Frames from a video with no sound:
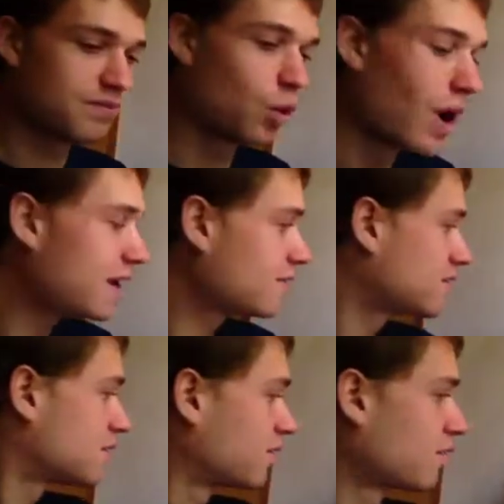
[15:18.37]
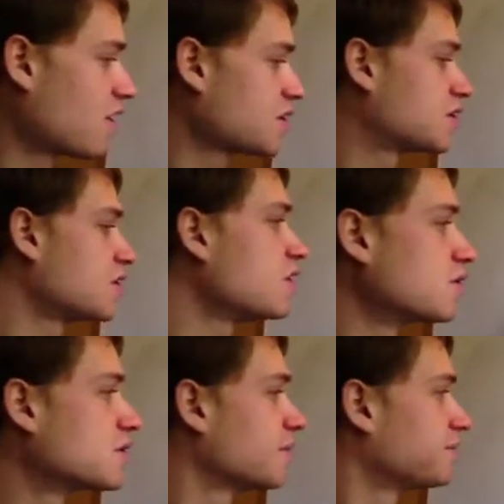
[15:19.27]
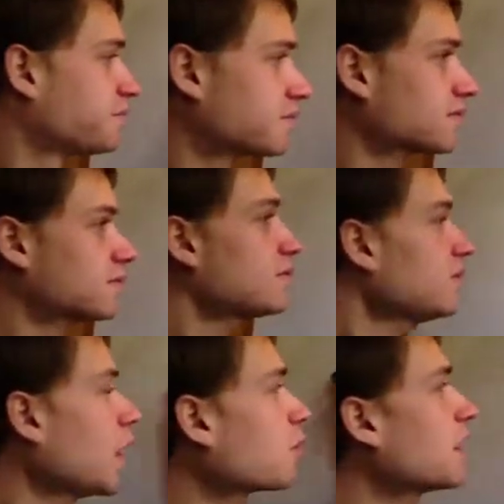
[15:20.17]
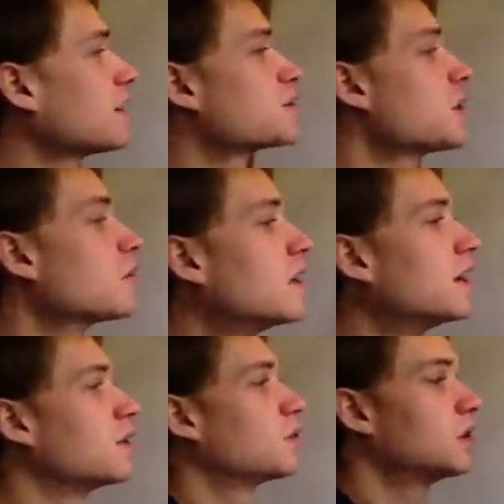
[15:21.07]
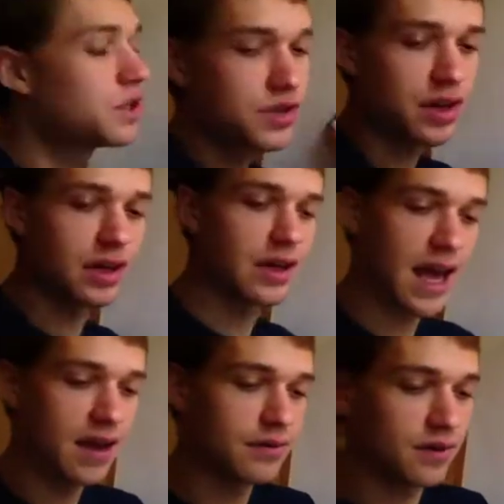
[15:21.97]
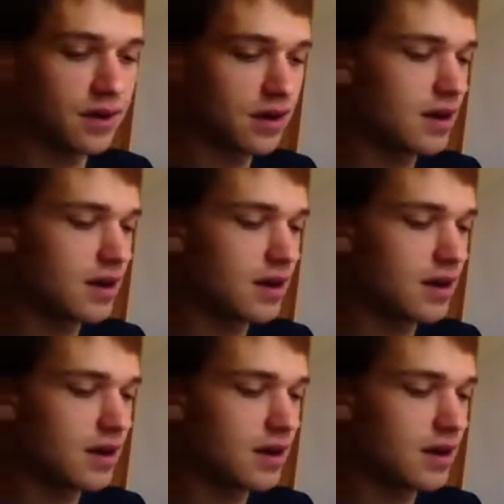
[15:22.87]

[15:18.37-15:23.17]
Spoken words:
weights for us to use. Okay, so we're just gonna have